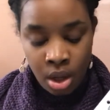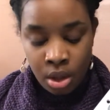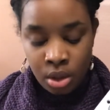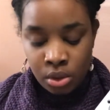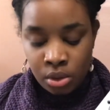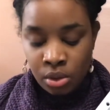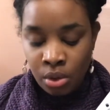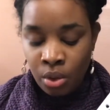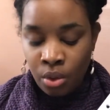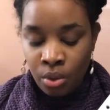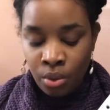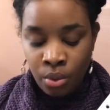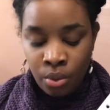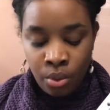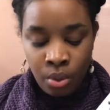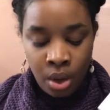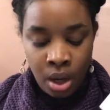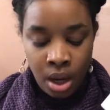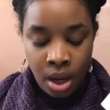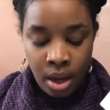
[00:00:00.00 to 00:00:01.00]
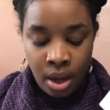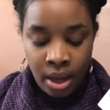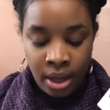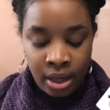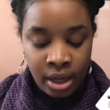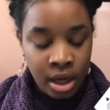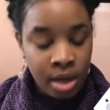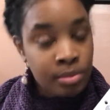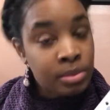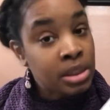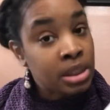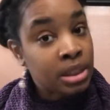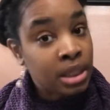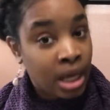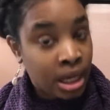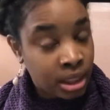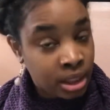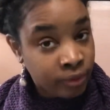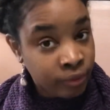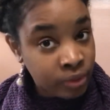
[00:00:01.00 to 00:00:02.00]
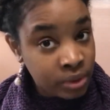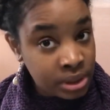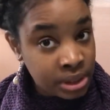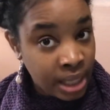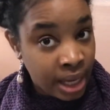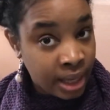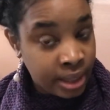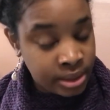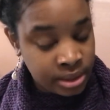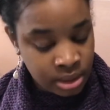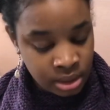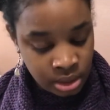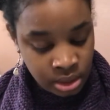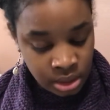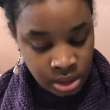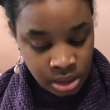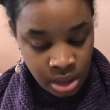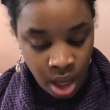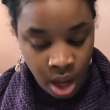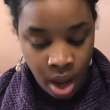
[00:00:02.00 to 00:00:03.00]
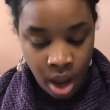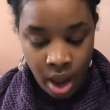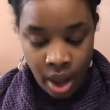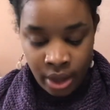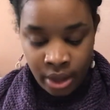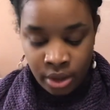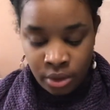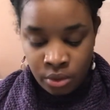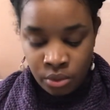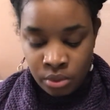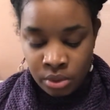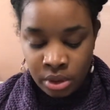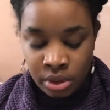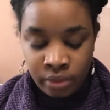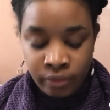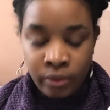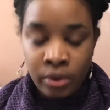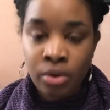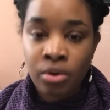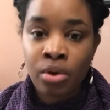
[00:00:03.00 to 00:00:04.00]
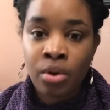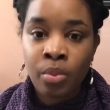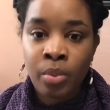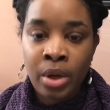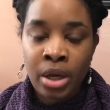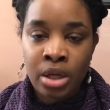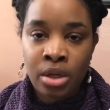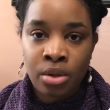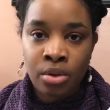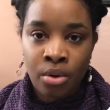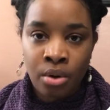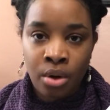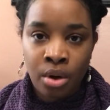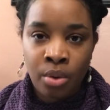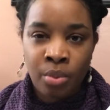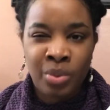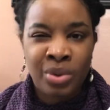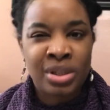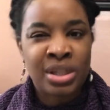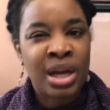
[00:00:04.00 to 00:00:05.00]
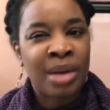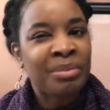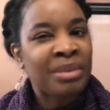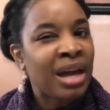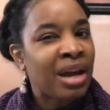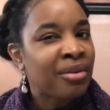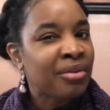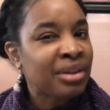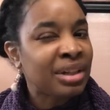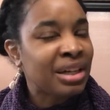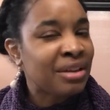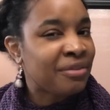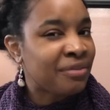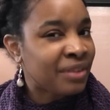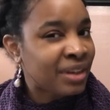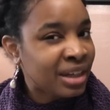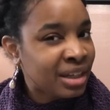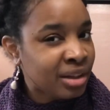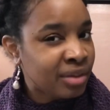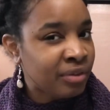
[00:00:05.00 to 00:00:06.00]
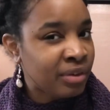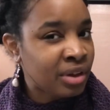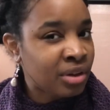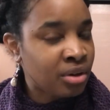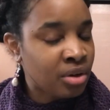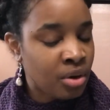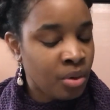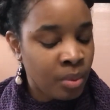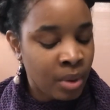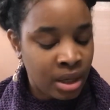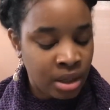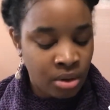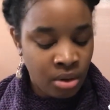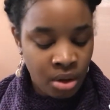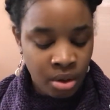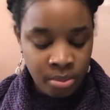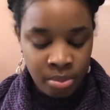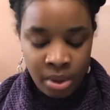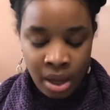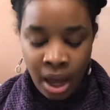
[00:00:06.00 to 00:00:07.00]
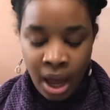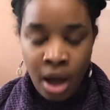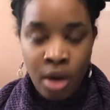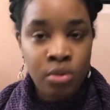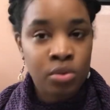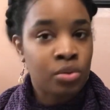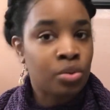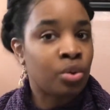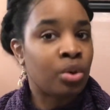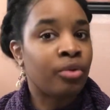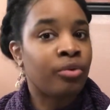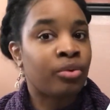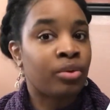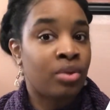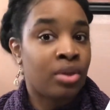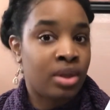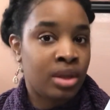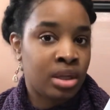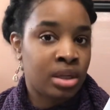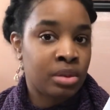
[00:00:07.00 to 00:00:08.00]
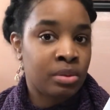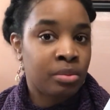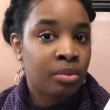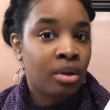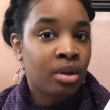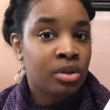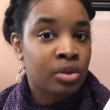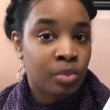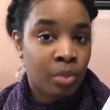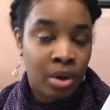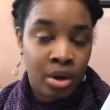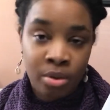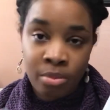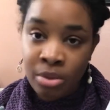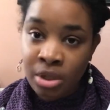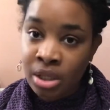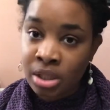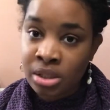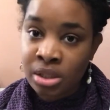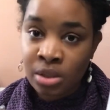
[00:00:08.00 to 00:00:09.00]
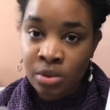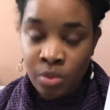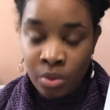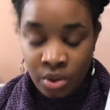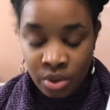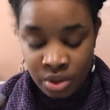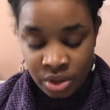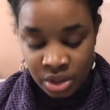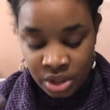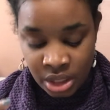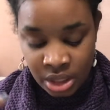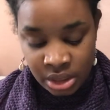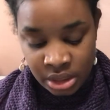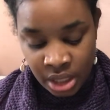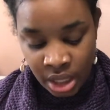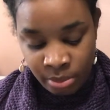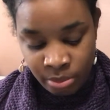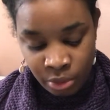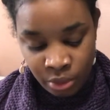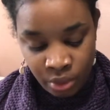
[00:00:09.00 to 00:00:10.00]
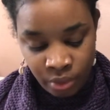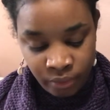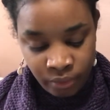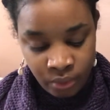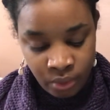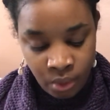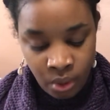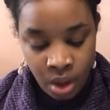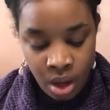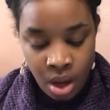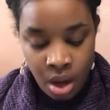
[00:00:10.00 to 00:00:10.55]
So it comes in 9 different sizes. It uses finger and weight yarn, which I'm not really a fan of finger and weight yarn, but I'll do it for this sweater because this sweater is just that beautiful.